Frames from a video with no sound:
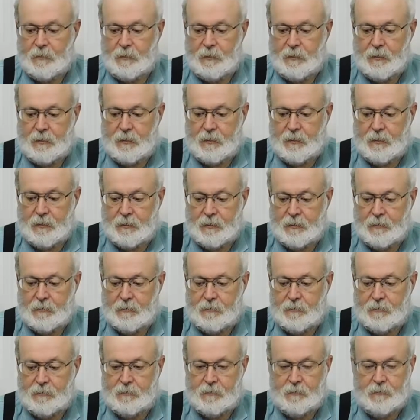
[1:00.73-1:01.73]

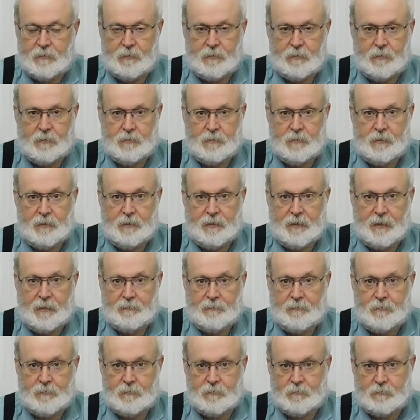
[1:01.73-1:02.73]
and the
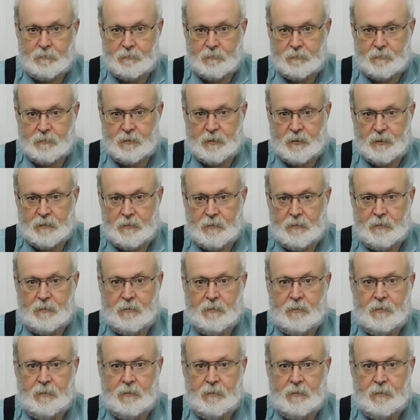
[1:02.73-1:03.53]
adapter connected,